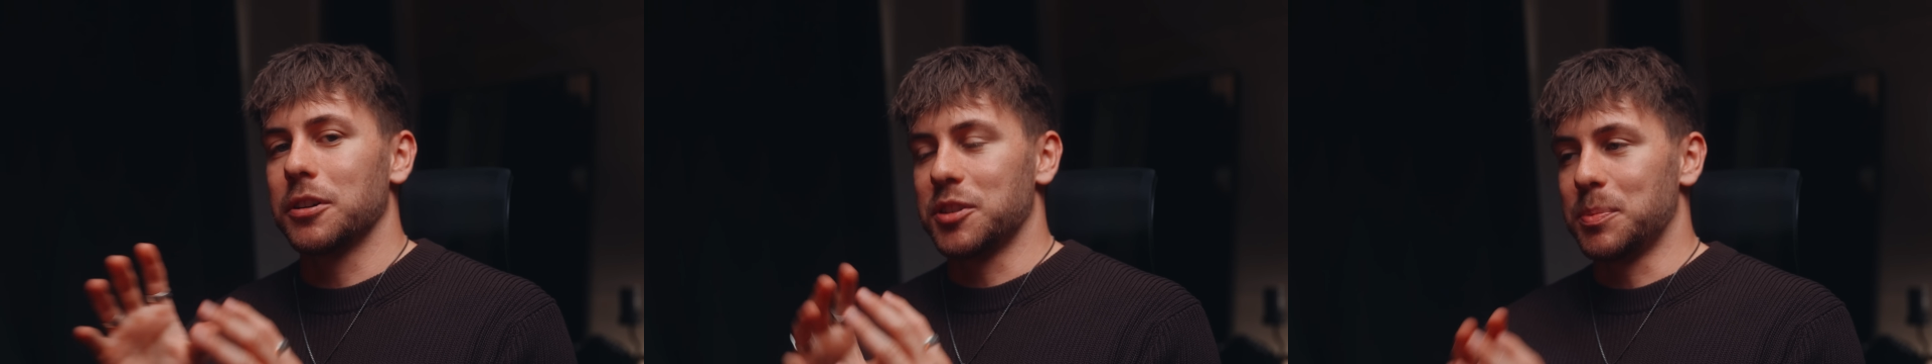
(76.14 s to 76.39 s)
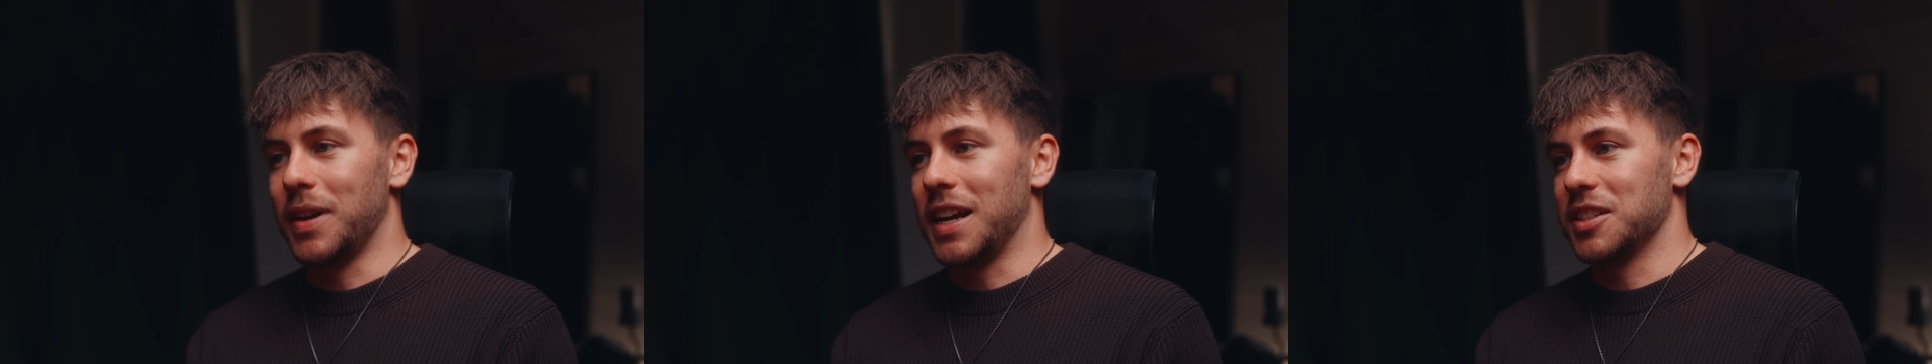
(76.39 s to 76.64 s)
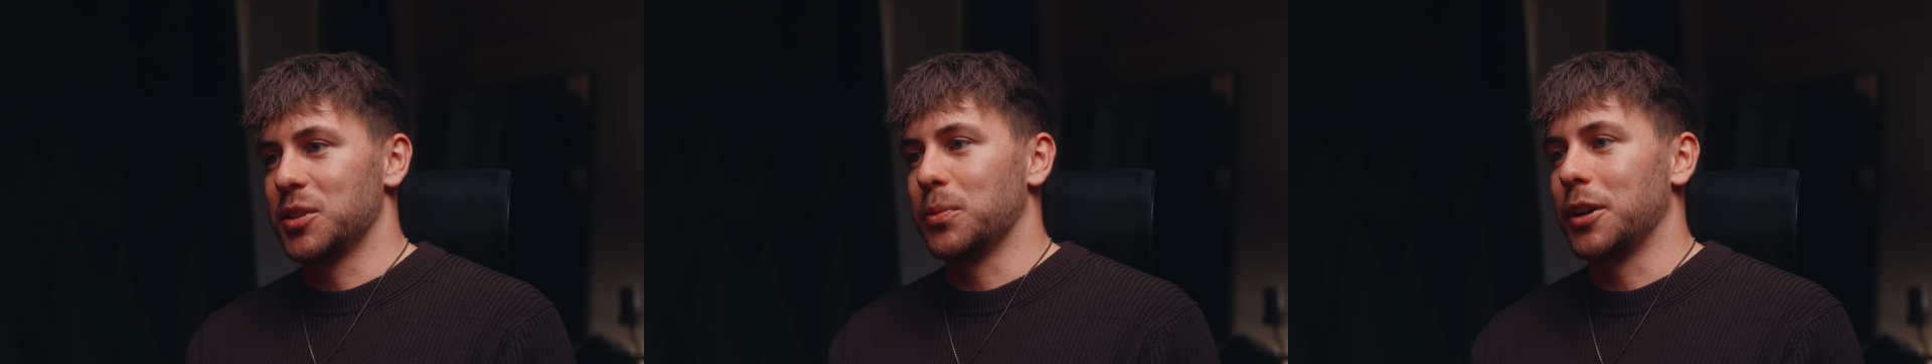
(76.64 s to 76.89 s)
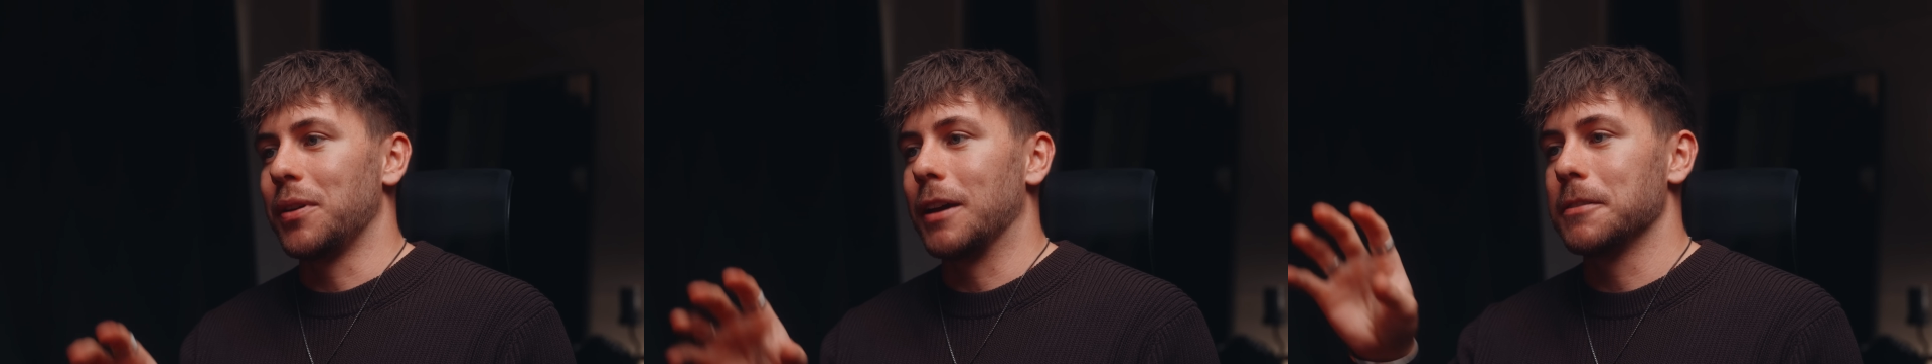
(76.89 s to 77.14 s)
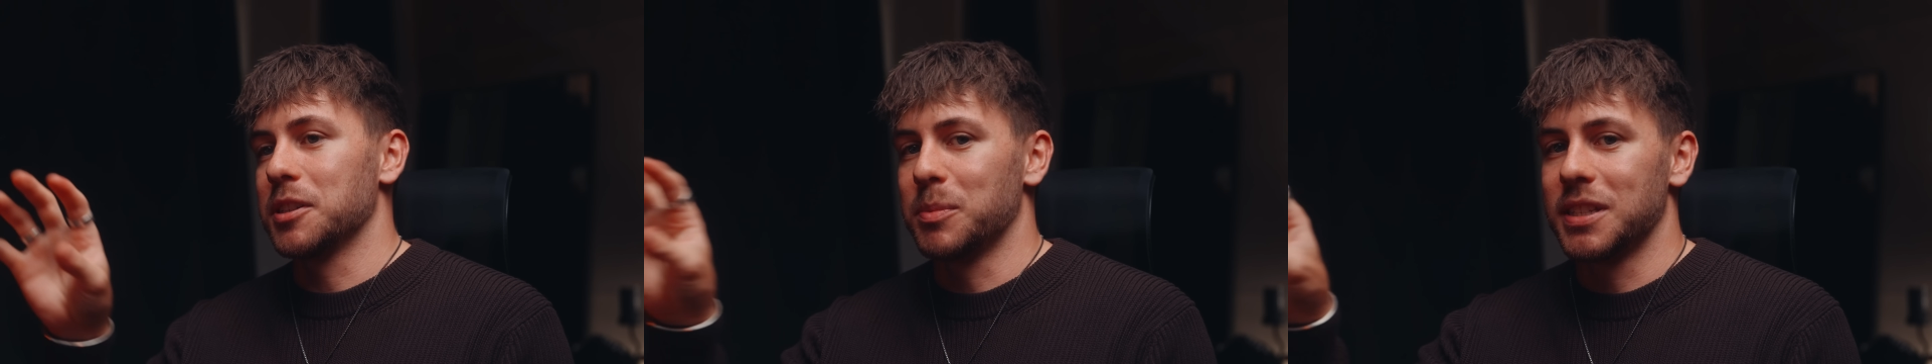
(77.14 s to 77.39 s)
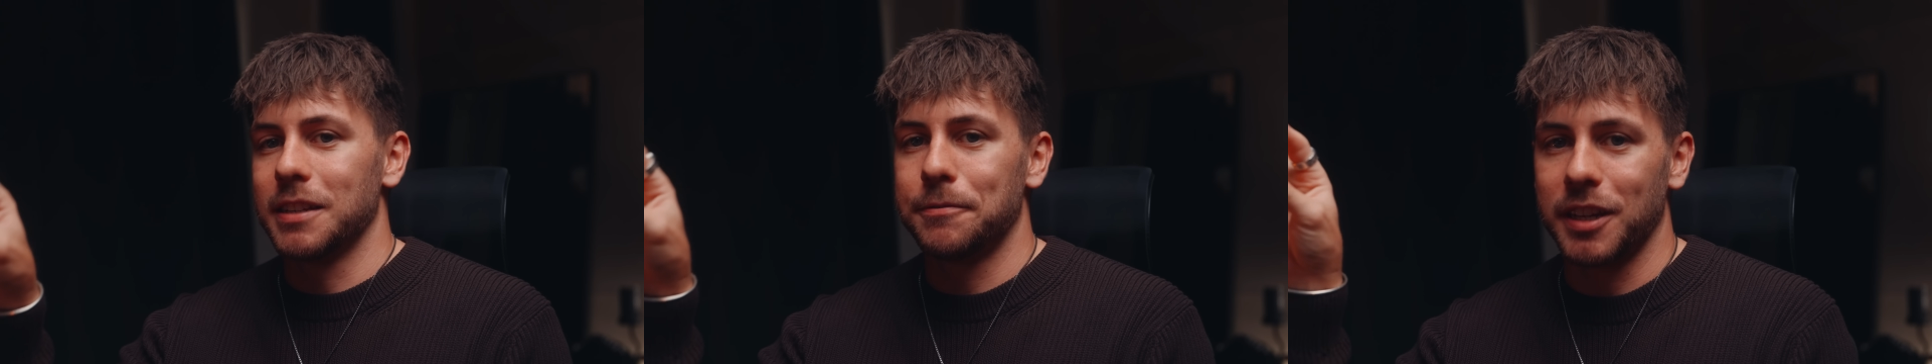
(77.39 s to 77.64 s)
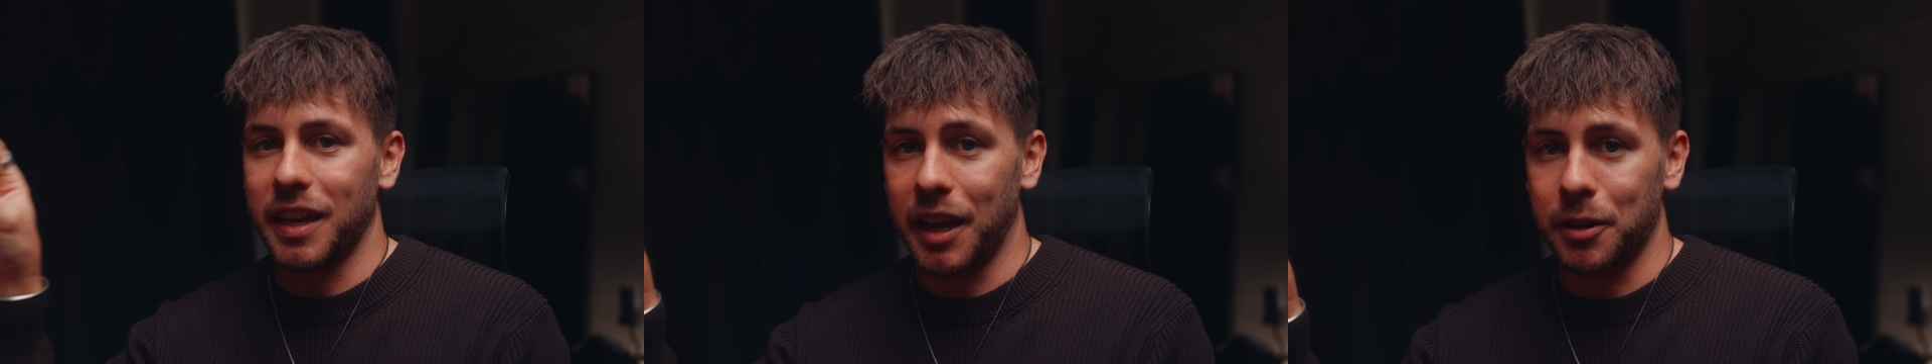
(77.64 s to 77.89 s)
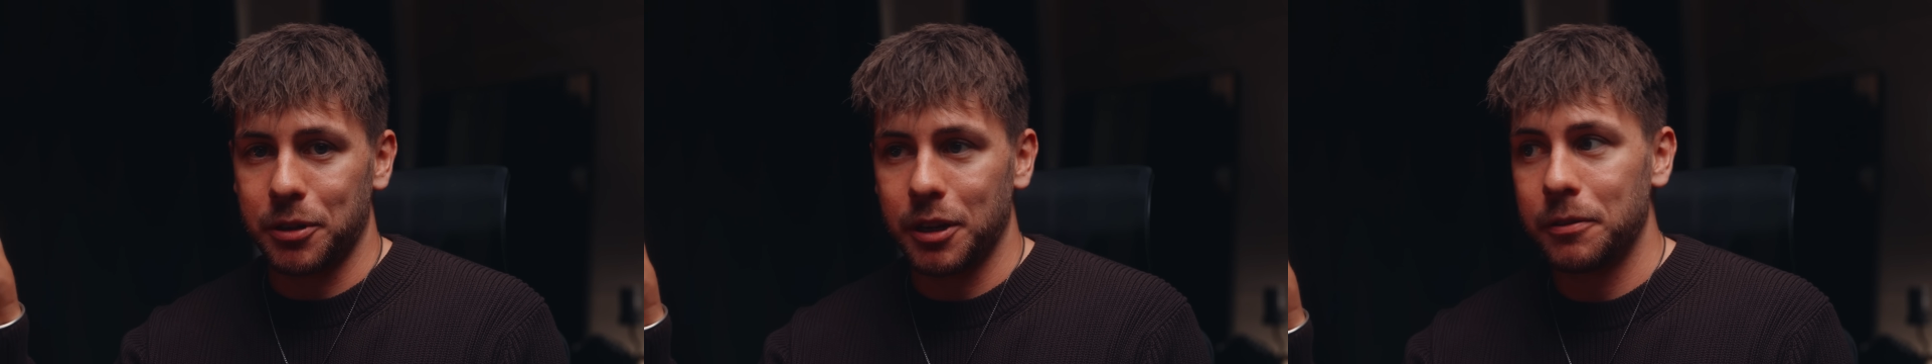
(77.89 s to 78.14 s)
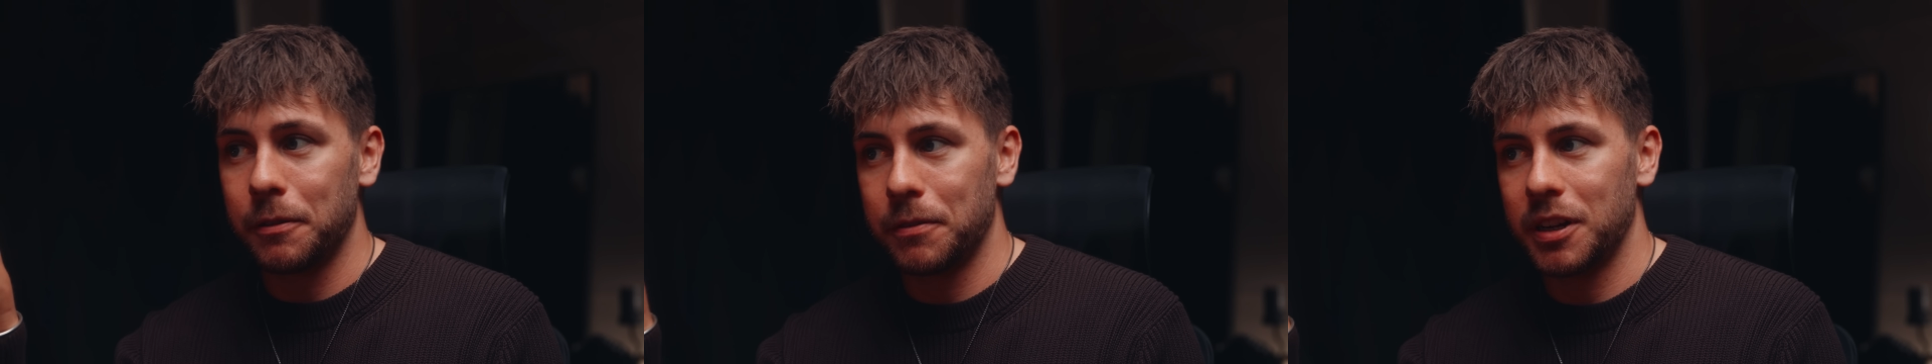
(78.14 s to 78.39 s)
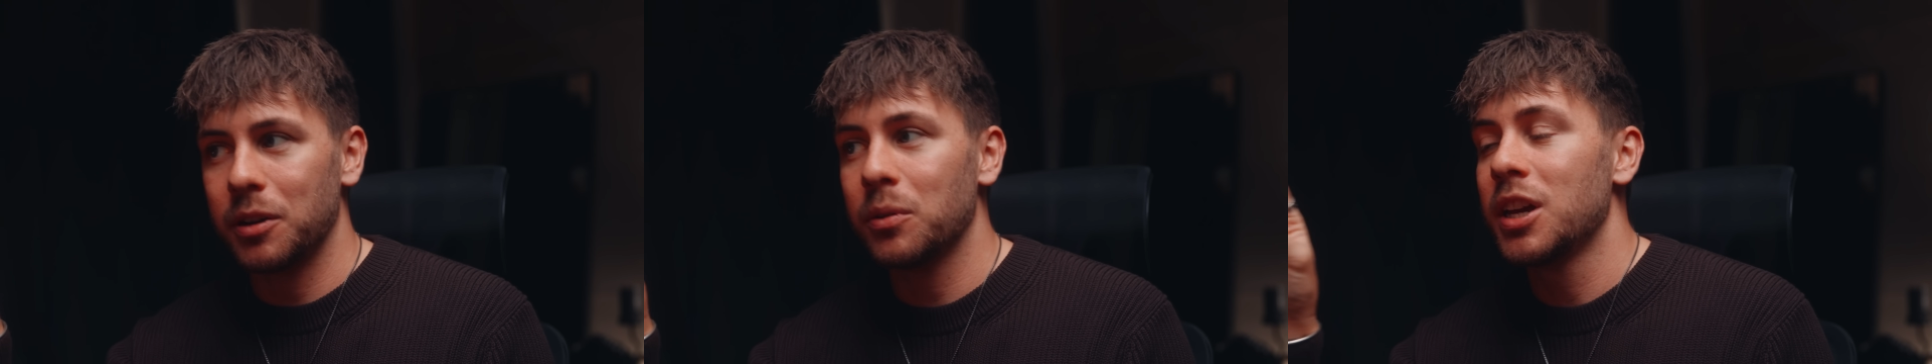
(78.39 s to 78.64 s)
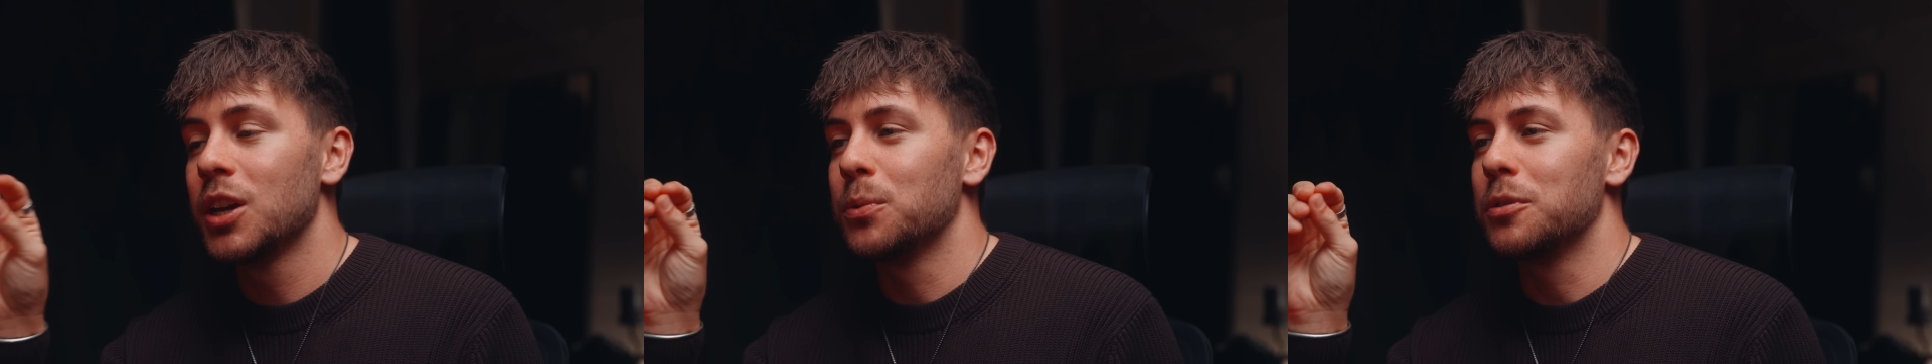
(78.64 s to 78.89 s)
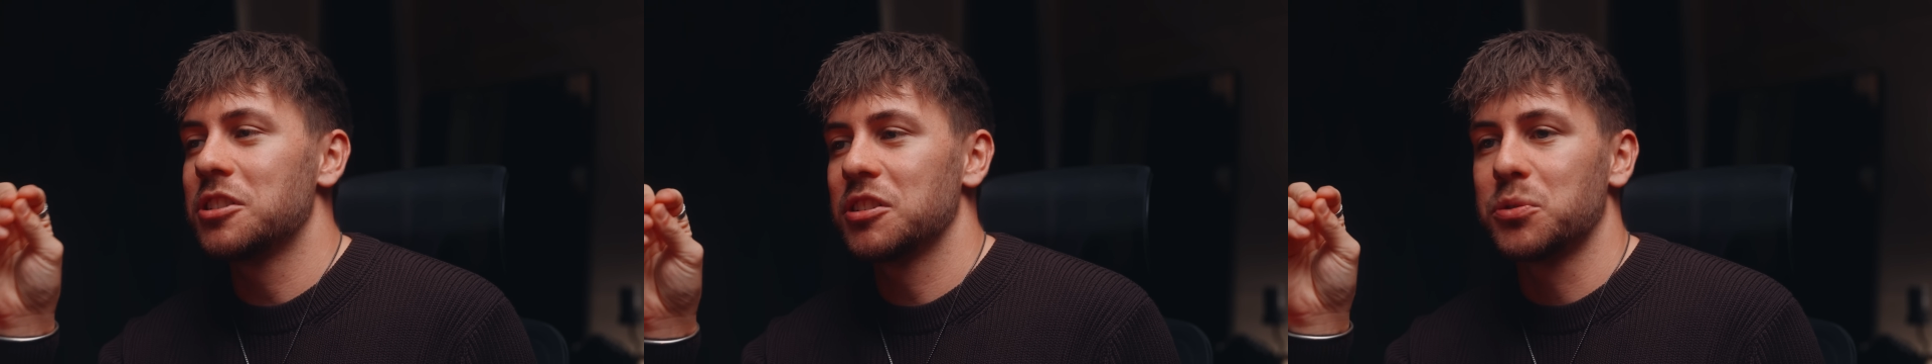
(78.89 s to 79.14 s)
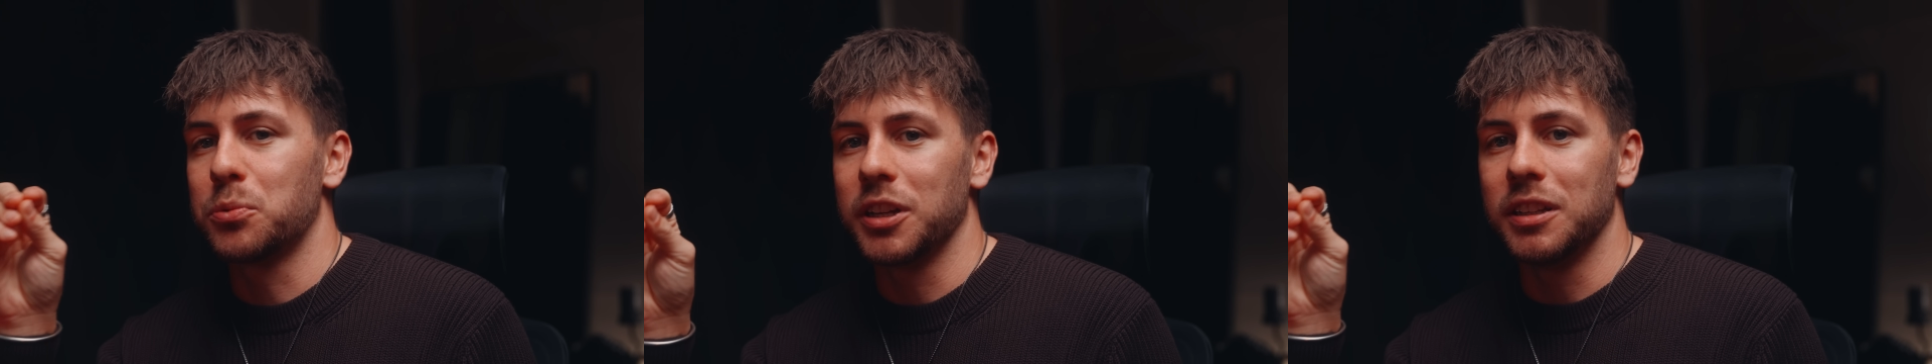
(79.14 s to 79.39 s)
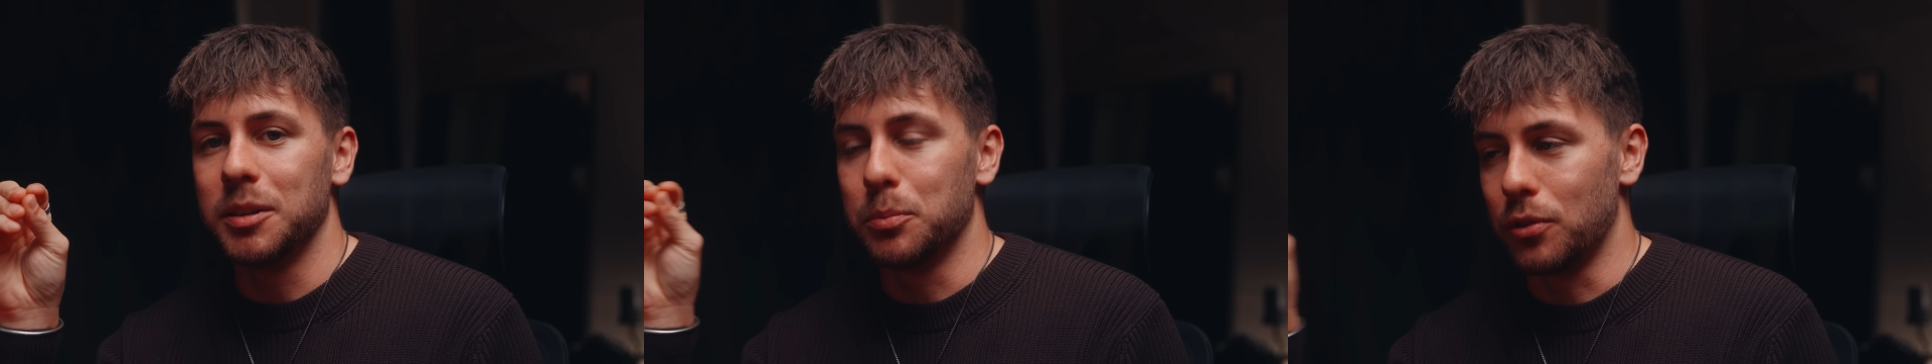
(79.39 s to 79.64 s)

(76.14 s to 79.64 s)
works best when you have a specific area in your video which is really